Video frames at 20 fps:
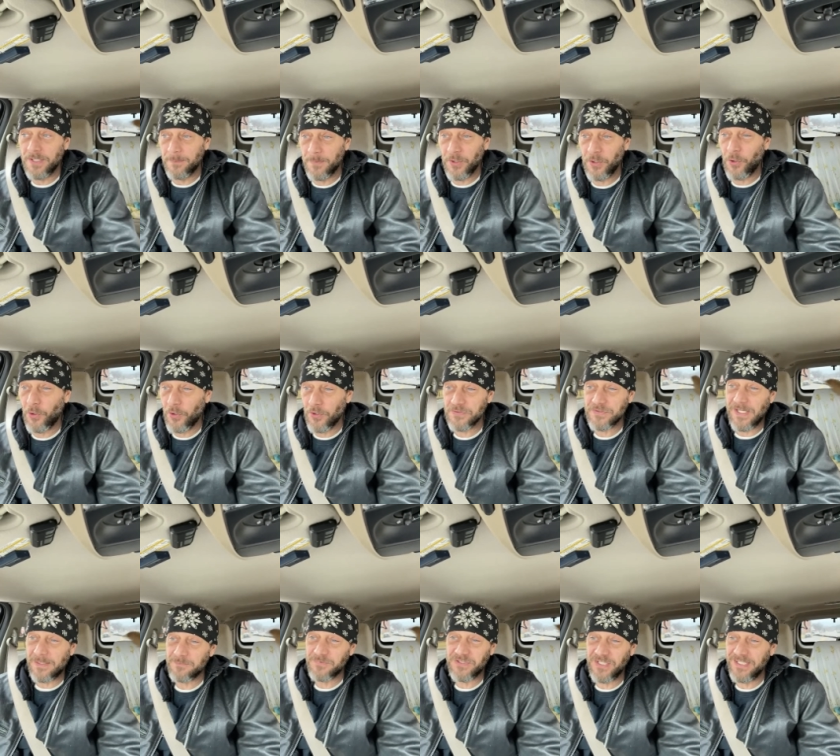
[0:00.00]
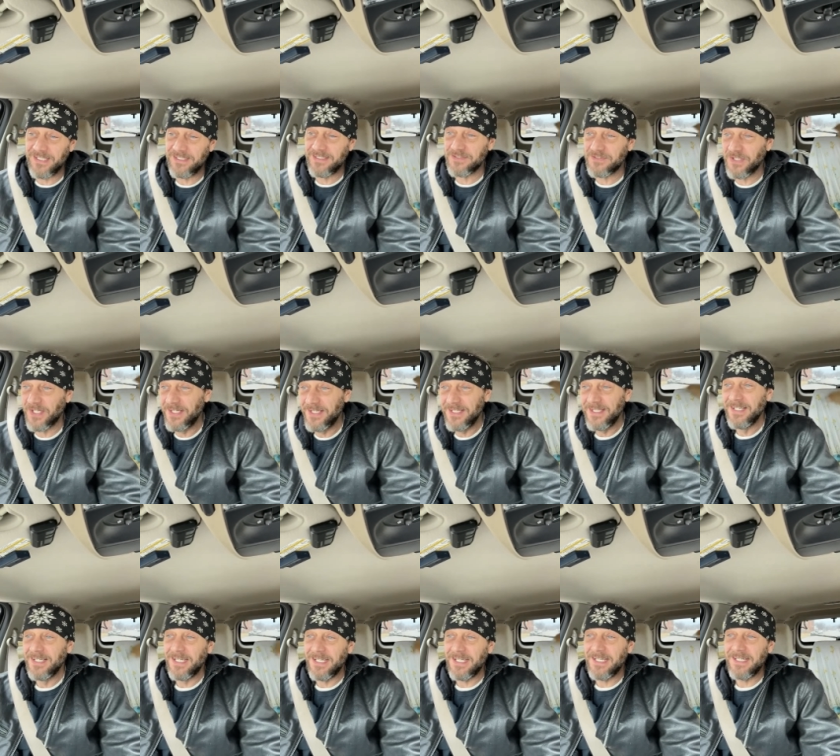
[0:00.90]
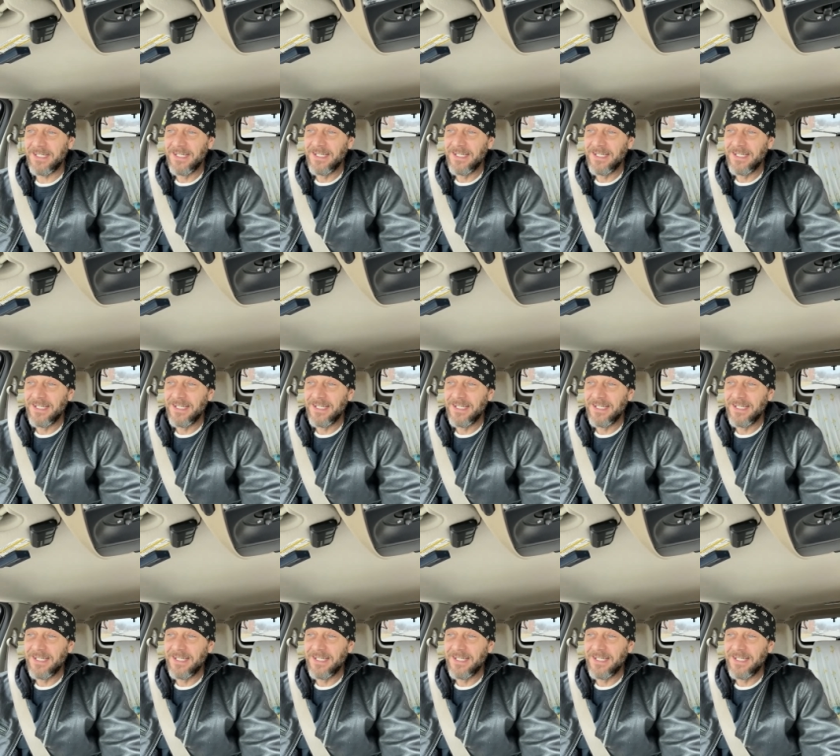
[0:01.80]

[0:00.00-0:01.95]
And all I'm saying is, hey,